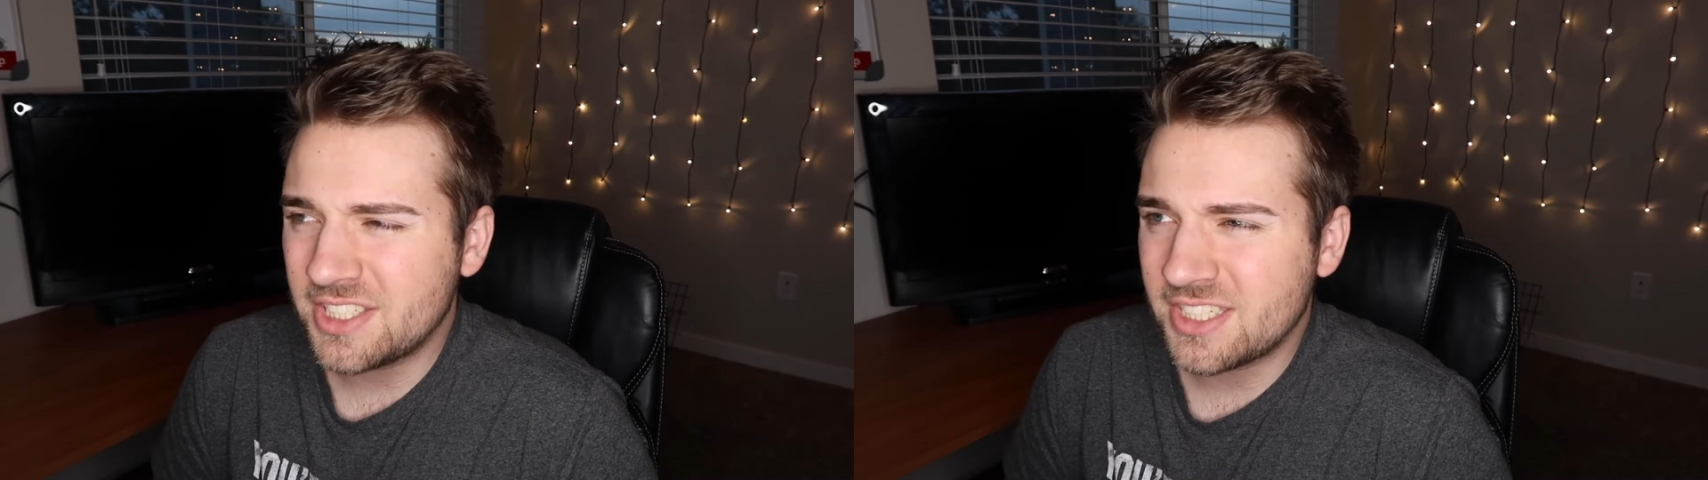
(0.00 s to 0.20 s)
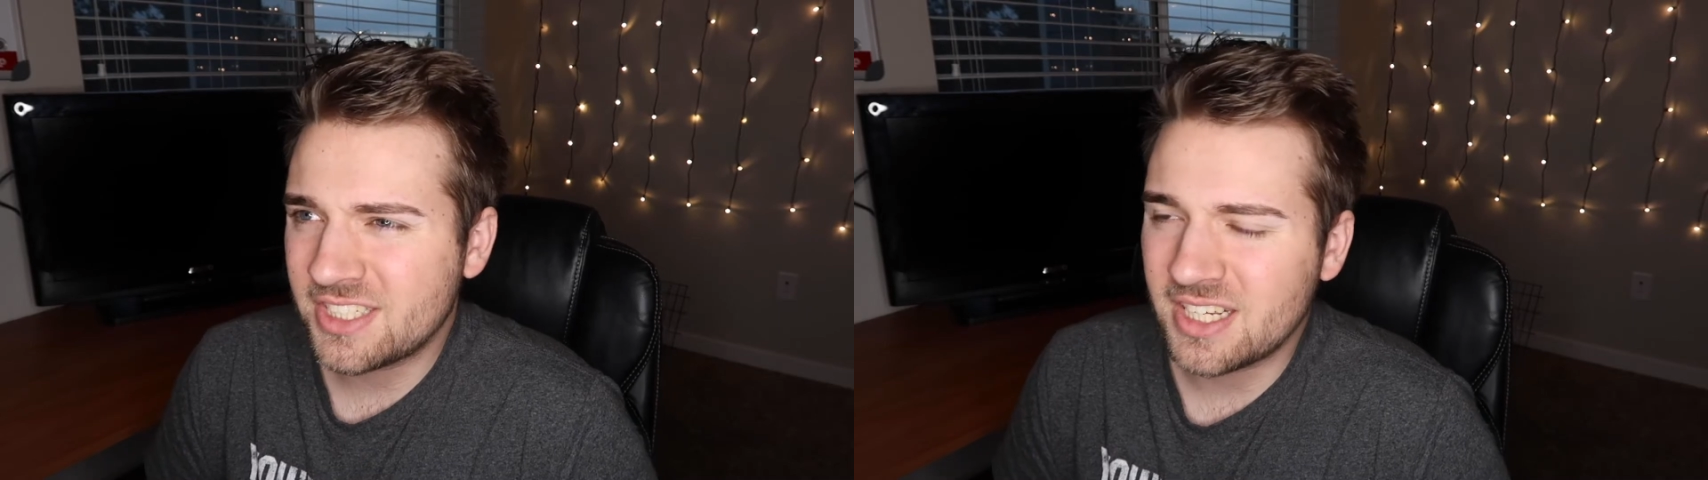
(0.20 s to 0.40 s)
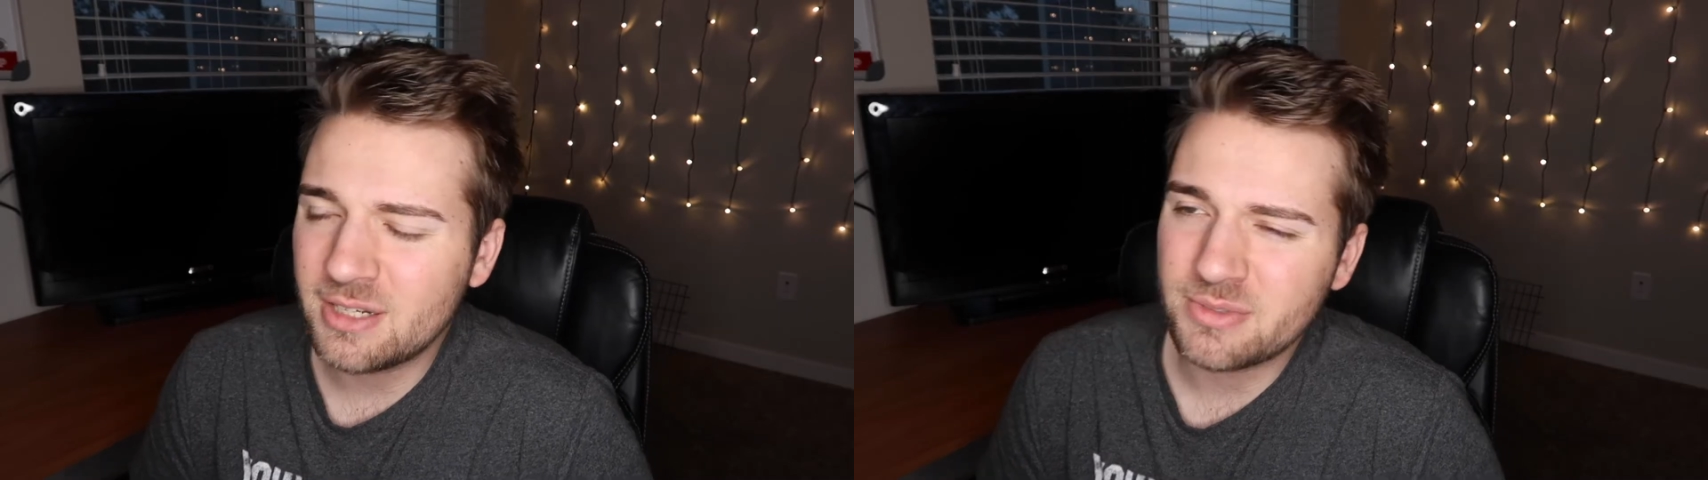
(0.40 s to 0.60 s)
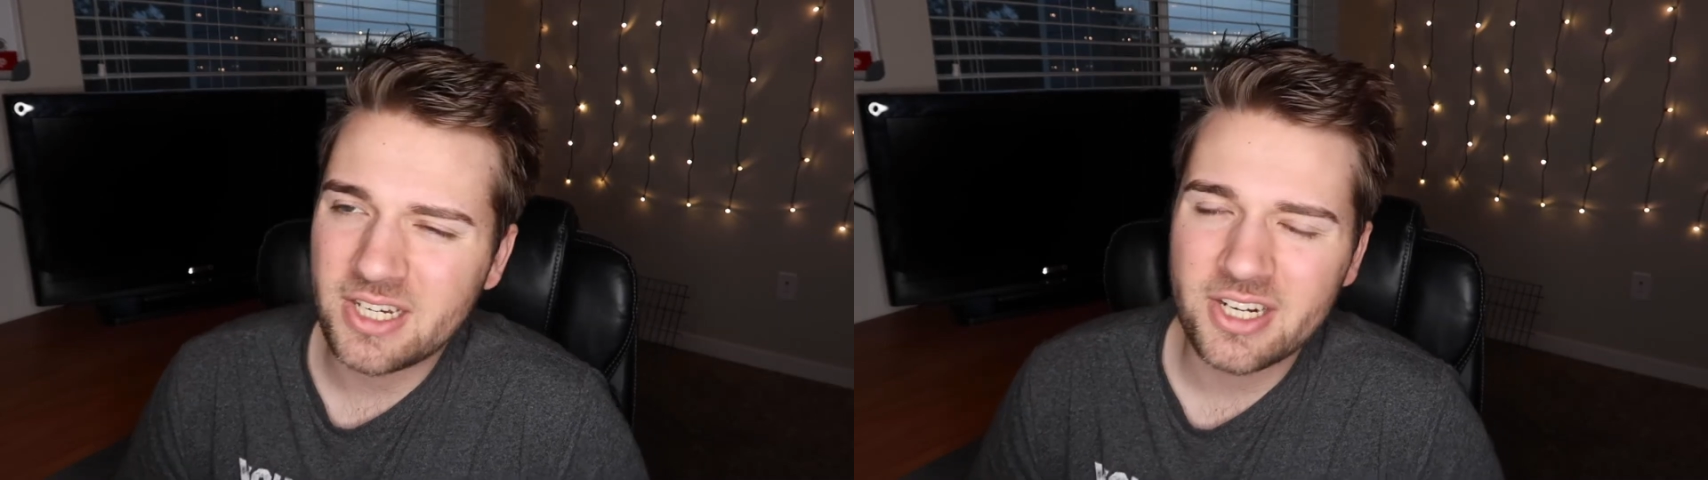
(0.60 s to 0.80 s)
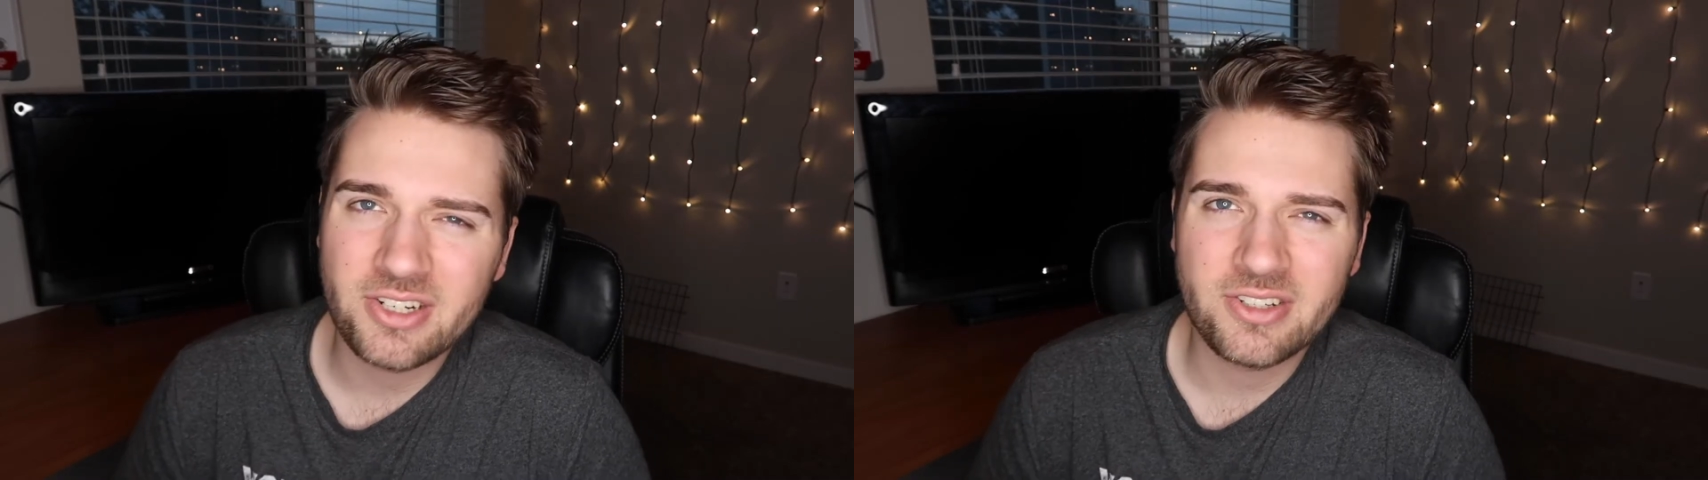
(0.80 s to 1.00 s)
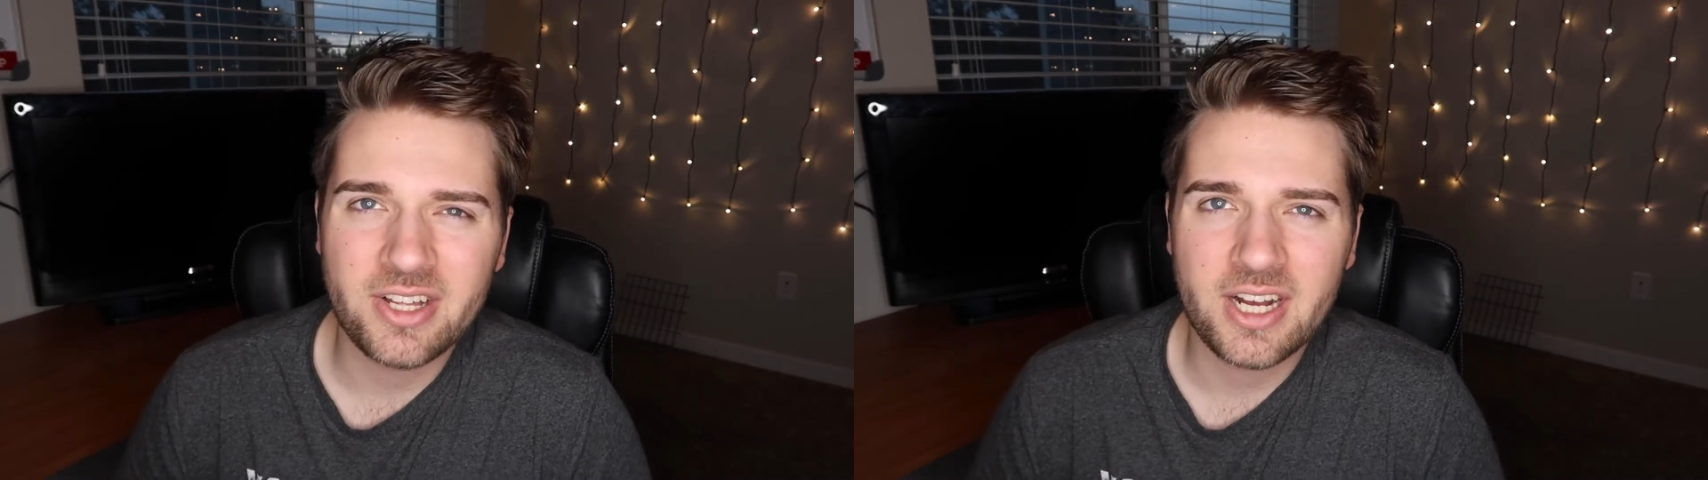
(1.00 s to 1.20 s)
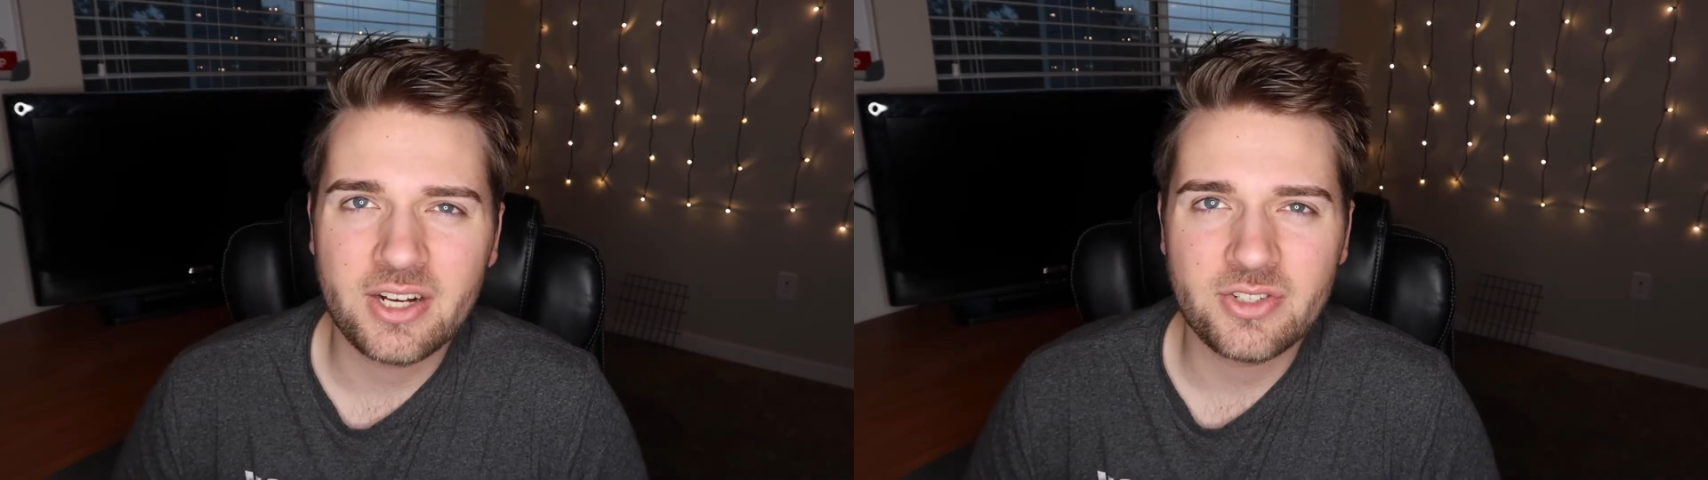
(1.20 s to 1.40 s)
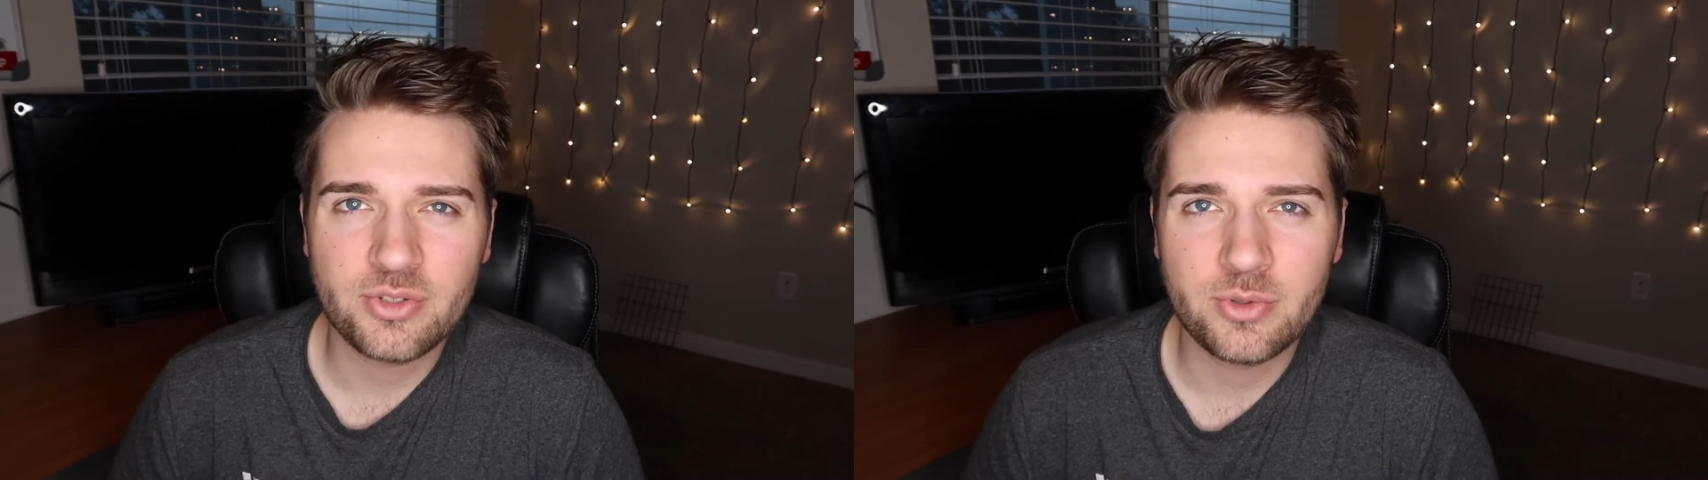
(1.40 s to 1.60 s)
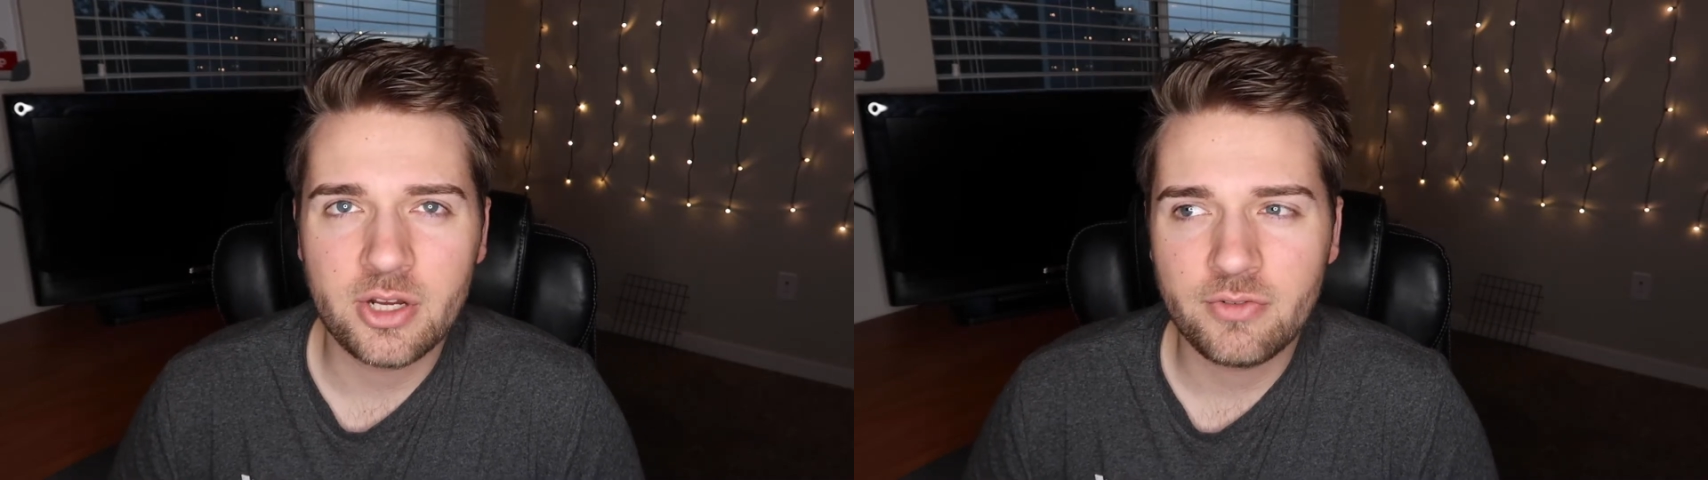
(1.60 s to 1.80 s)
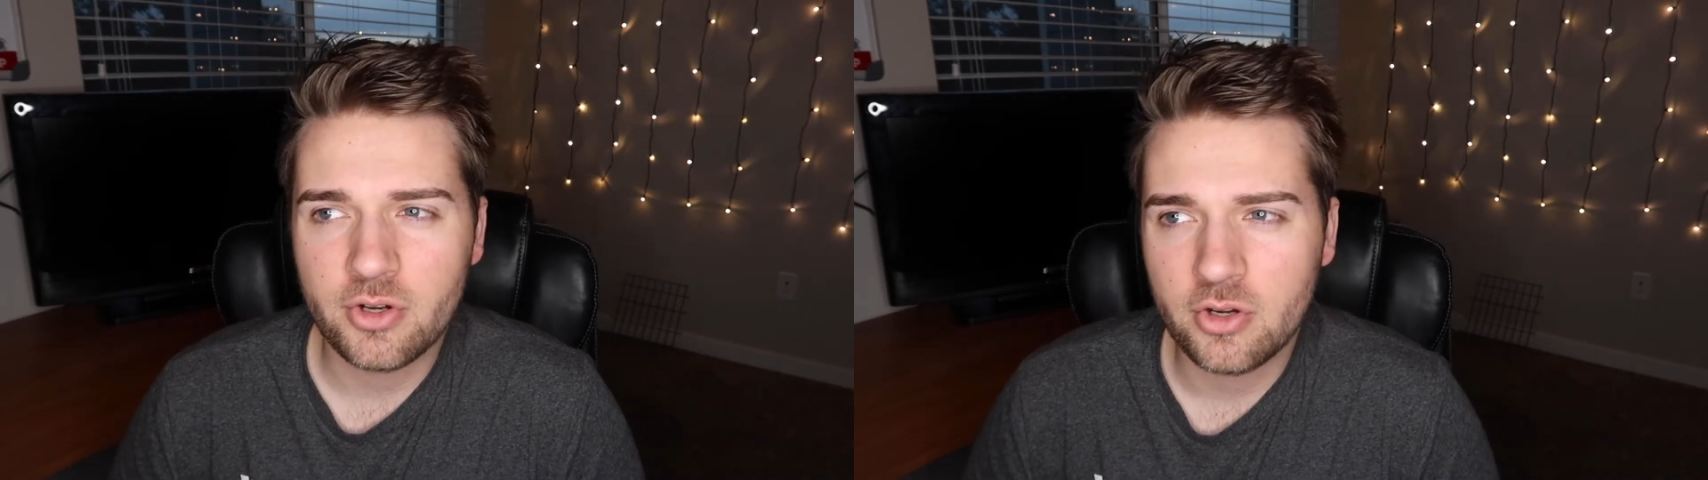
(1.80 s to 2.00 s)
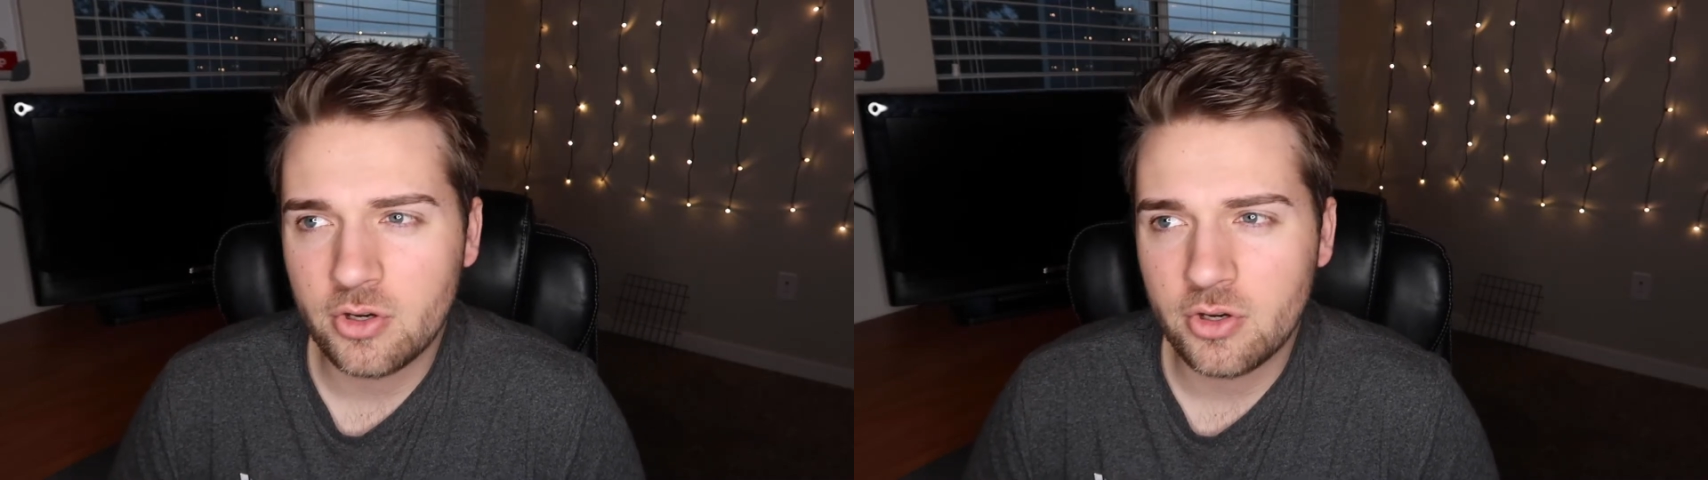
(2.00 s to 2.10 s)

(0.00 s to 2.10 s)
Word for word: just, I'm tired of the house or whatever.